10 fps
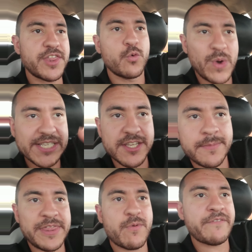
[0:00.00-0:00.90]
and the
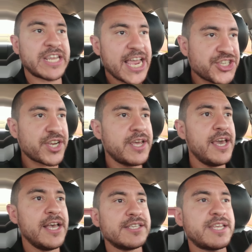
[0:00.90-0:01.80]
wisdom and the revelation.
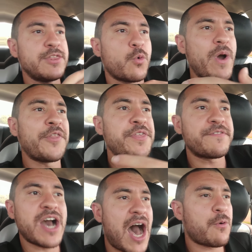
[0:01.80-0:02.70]
See, the wealth
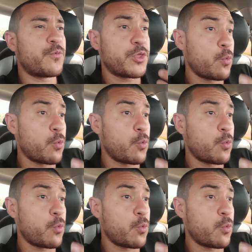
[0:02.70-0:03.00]
of God, the